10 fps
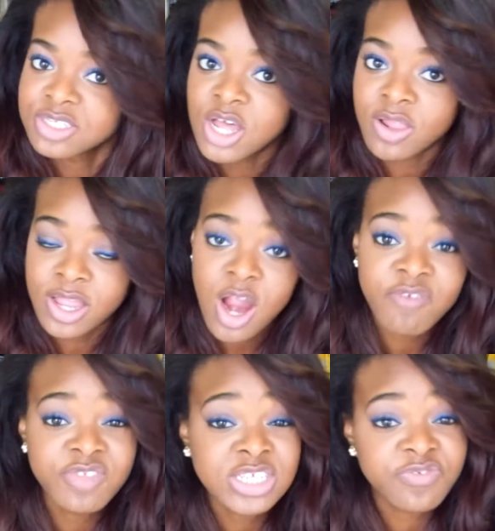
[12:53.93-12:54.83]
you know, like
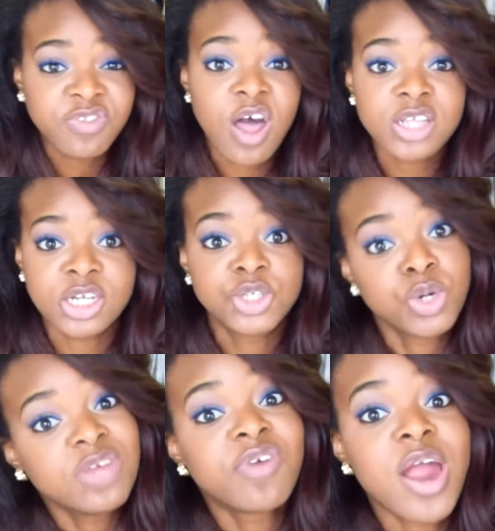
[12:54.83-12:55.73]
these vlogs are in
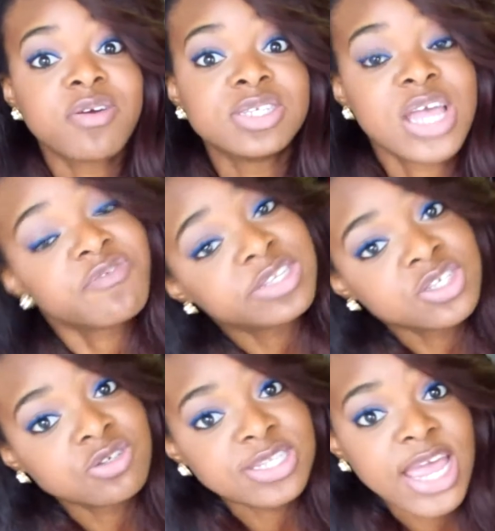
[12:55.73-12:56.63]
24 hours every
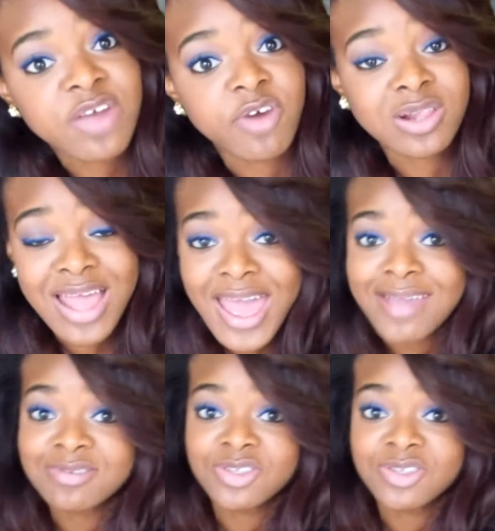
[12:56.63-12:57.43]
single day of our lives.